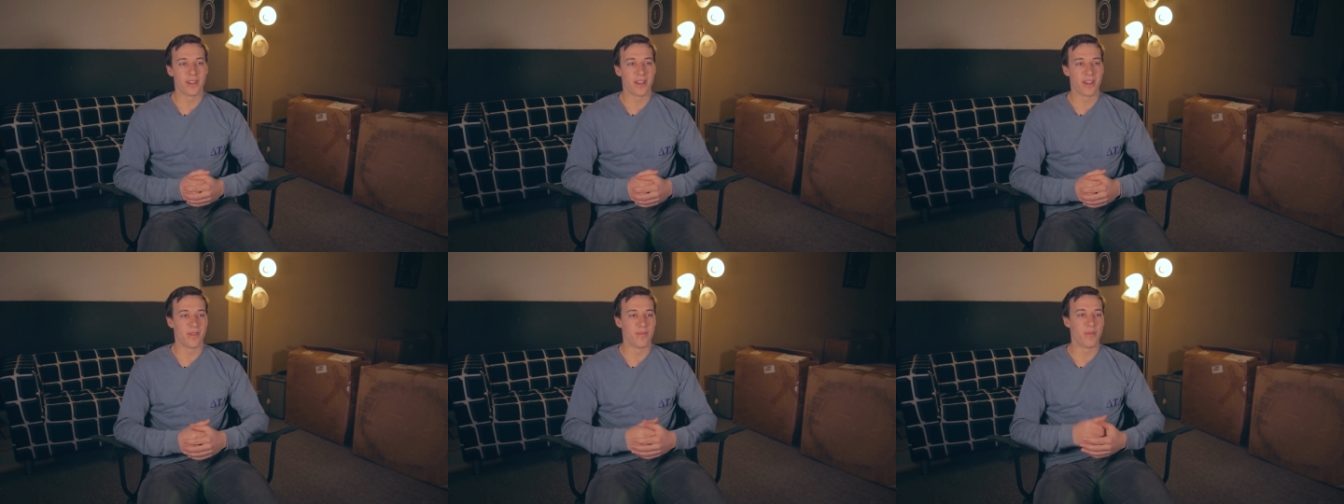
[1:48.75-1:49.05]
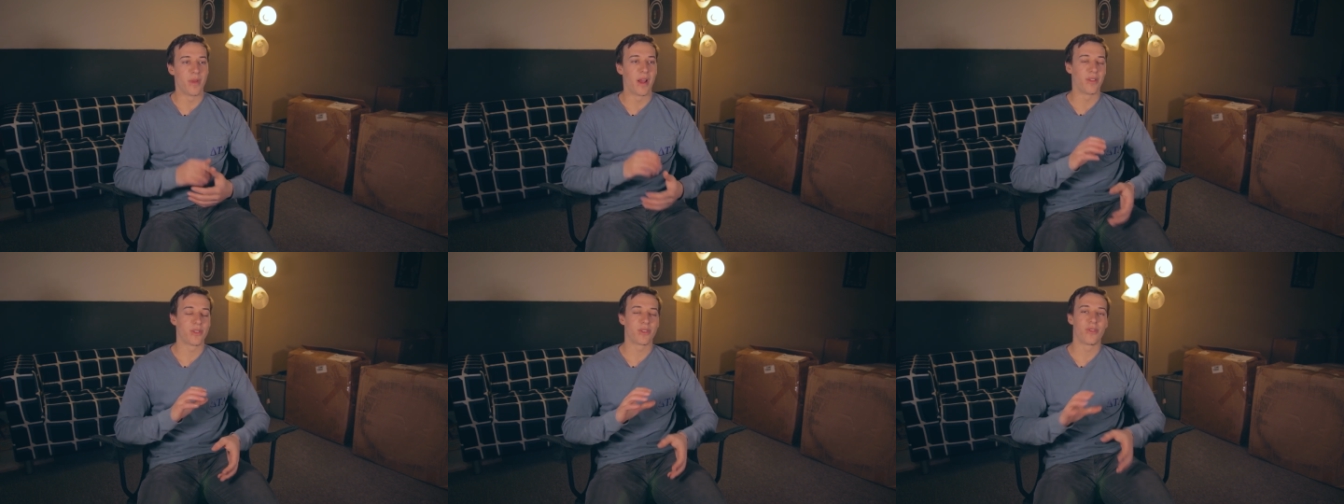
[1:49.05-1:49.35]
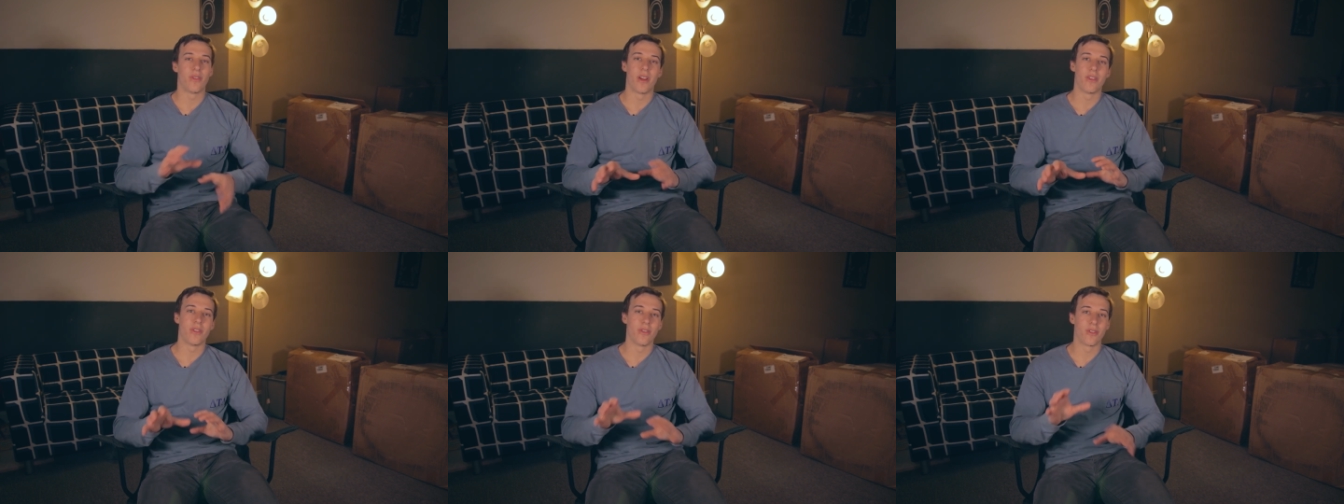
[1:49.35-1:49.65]
and
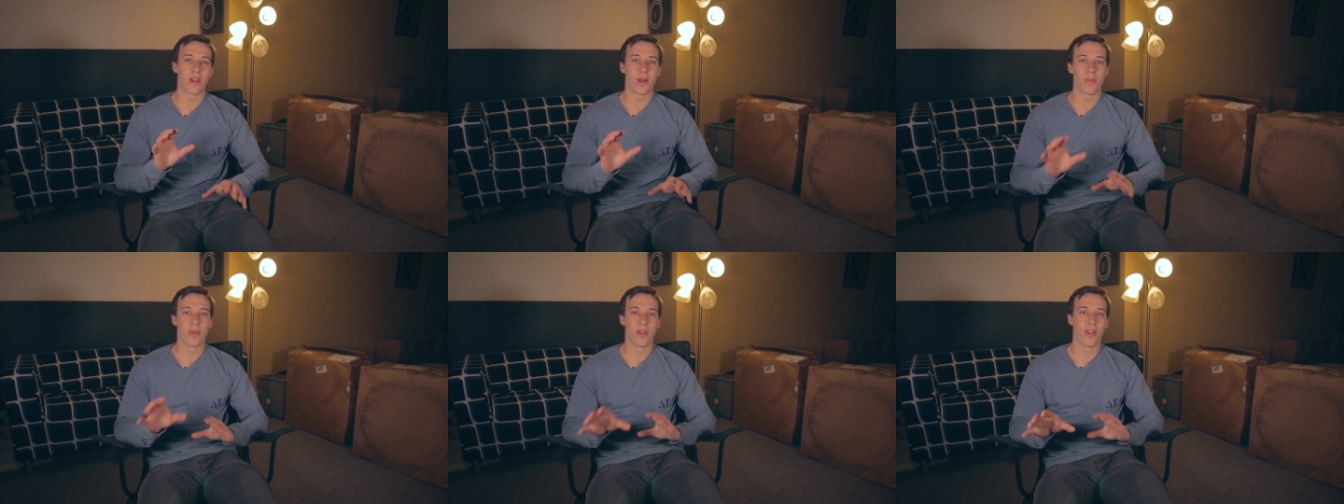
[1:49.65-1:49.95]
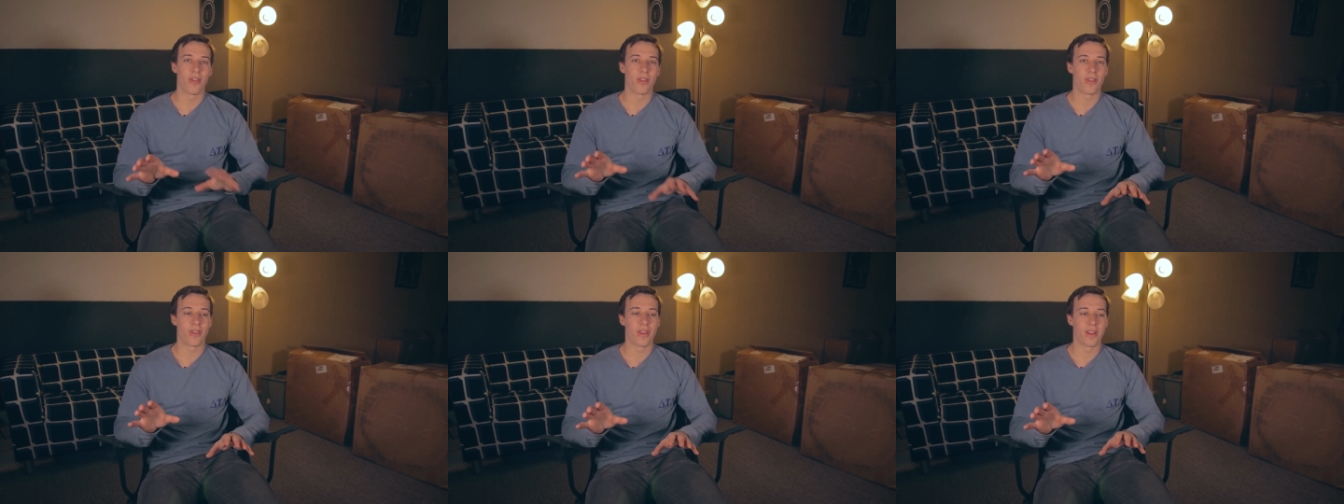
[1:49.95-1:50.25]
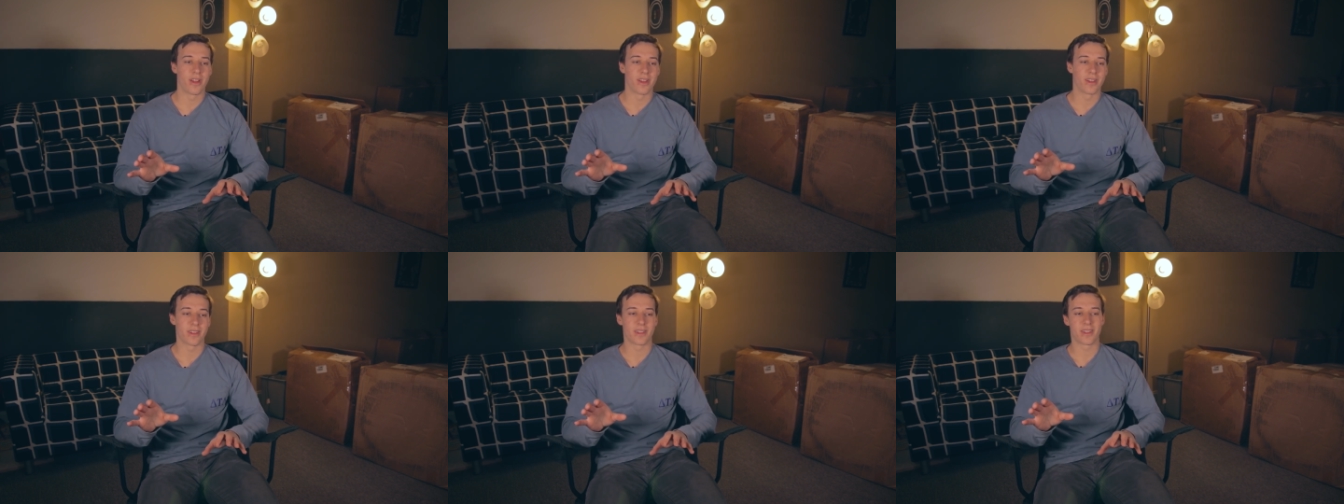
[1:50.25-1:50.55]
bounced around to a couple other
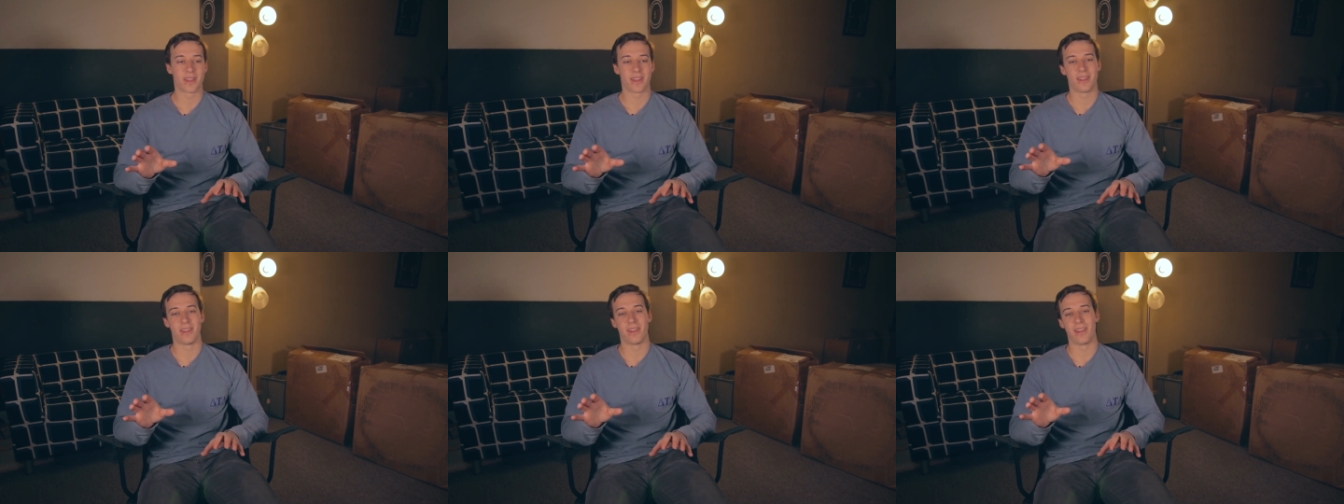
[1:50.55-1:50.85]
things.